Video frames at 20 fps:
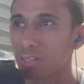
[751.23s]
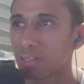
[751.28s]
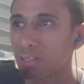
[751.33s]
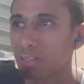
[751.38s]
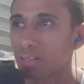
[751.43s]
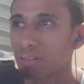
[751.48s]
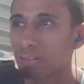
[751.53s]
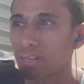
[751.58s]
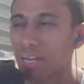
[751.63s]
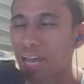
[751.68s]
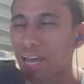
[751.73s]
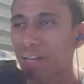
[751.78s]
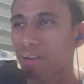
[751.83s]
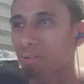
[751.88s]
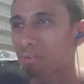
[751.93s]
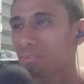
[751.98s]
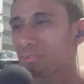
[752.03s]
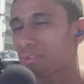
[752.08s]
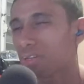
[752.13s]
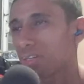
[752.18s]
No, I
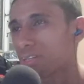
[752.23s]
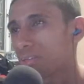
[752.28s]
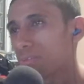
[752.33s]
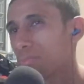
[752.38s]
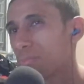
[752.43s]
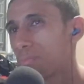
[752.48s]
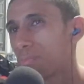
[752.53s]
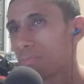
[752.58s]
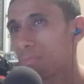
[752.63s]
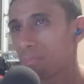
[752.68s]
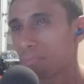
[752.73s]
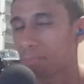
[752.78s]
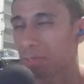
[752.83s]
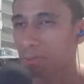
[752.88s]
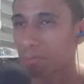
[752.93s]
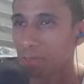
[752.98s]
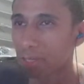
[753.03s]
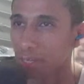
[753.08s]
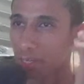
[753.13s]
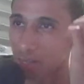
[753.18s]
don't.
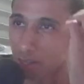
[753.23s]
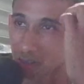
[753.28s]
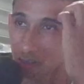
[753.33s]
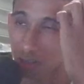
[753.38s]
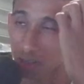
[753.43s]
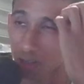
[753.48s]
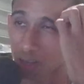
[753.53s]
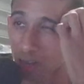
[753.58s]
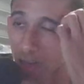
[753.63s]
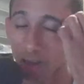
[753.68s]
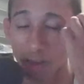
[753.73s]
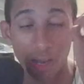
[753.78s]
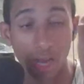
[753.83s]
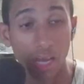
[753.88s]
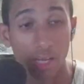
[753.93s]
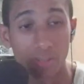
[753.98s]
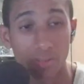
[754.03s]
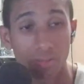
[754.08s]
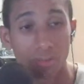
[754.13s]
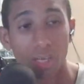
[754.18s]
Maybe I
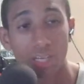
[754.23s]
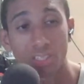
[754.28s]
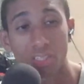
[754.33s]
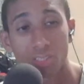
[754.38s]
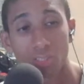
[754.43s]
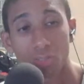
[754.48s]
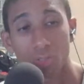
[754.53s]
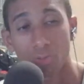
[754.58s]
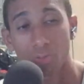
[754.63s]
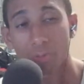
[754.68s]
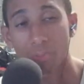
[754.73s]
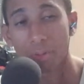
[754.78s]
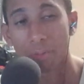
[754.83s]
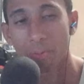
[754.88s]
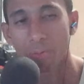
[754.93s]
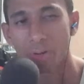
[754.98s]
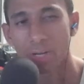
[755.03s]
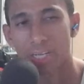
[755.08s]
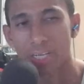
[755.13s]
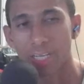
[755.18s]
just don't remember
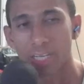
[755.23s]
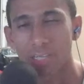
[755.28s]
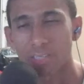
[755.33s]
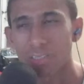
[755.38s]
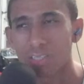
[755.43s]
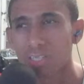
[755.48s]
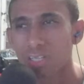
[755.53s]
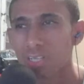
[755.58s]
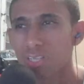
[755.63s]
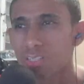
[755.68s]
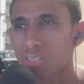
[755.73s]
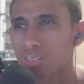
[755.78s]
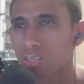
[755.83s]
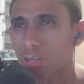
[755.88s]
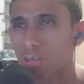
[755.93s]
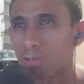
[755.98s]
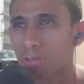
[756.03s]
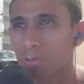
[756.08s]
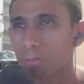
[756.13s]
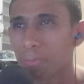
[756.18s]
right now.
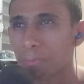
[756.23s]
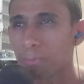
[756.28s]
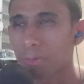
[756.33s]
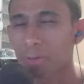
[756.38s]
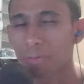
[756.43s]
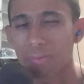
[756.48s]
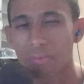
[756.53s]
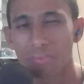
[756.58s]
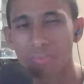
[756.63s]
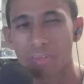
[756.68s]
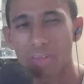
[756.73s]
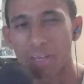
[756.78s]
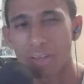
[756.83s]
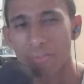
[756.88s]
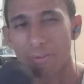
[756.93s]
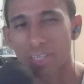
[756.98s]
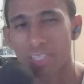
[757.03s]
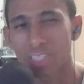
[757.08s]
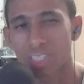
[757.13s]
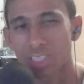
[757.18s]
So maybe if I
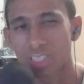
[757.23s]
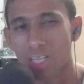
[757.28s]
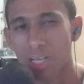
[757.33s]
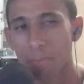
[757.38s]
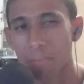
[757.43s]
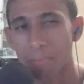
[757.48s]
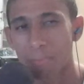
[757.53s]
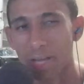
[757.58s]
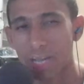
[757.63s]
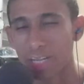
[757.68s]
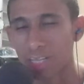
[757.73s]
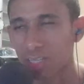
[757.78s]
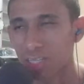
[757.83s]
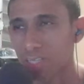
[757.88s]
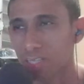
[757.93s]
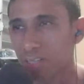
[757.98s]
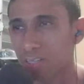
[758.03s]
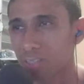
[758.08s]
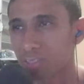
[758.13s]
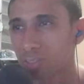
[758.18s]
just come back
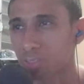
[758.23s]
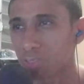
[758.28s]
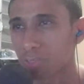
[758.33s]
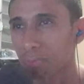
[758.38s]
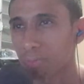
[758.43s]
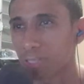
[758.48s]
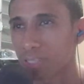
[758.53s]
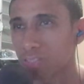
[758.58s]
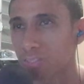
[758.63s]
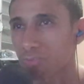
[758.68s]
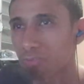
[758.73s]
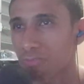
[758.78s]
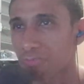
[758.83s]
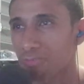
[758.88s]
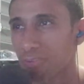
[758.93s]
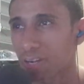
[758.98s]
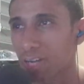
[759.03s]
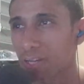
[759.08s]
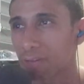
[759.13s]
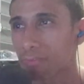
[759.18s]
later to the PlayStation
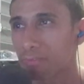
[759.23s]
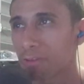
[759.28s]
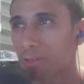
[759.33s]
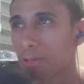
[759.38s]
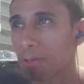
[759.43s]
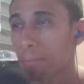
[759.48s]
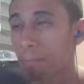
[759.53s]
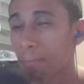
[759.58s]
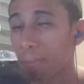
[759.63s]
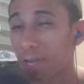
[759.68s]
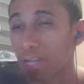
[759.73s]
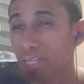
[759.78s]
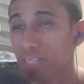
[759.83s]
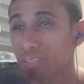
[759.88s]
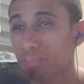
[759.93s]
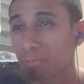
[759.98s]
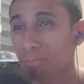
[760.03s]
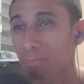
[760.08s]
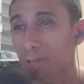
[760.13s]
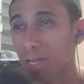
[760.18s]
5,
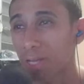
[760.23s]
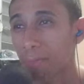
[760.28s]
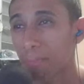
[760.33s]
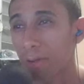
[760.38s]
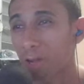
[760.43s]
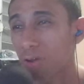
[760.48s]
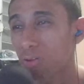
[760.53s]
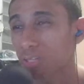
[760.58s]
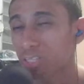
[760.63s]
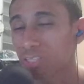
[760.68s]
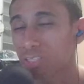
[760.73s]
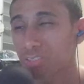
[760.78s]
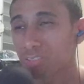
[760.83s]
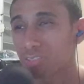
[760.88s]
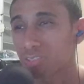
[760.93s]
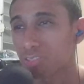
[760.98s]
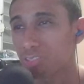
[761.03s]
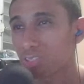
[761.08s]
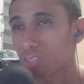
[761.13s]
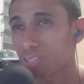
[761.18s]
my only
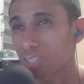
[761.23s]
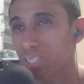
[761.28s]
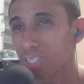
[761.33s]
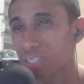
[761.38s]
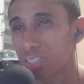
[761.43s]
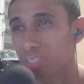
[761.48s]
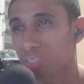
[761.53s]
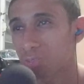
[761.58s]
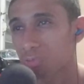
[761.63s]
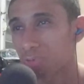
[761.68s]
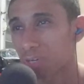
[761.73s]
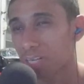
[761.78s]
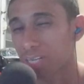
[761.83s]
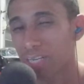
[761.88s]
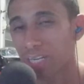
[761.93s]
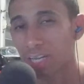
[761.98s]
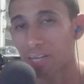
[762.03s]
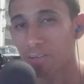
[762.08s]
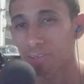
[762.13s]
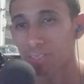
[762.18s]
concern is right
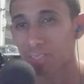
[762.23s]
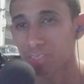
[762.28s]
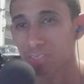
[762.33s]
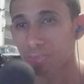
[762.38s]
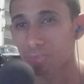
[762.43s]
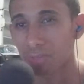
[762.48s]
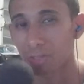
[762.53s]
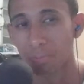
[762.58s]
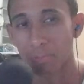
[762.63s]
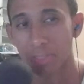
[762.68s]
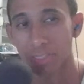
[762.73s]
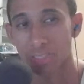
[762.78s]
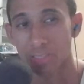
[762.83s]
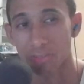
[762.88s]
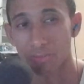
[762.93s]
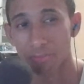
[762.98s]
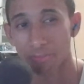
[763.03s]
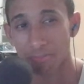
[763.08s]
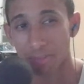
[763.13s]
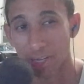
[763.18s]
now is for the PlayStation
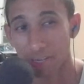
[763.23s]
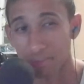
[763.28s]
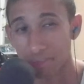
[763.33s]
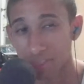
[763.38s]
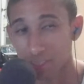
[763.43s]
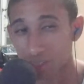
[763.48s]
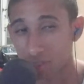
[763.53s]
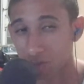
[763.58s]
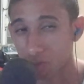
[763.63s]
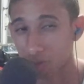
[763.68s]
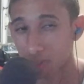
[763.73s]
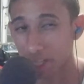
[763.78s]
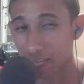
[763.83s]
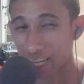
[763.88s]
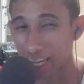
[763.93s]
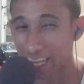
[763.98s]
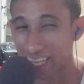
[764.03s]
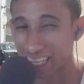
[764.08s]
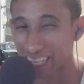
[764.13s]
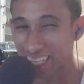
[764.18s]
5 is to
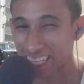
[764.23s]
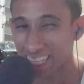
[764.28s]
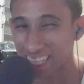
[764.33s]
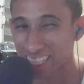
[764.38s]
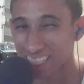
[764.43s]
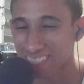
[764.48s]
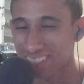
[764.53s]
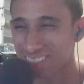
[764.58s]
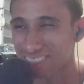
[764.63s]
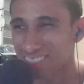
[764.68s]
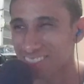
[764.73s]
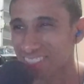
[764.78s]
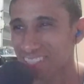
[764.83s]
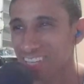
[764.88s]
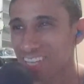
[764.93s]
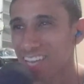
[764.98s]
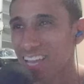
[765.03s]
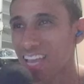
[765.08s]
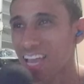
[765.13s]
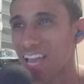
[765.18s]
at least
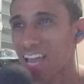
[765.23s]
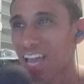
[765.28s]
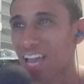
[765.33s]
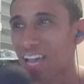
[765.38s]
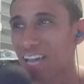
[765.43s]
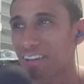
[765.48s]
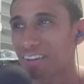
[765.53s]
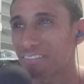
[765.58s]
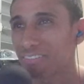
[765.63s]
have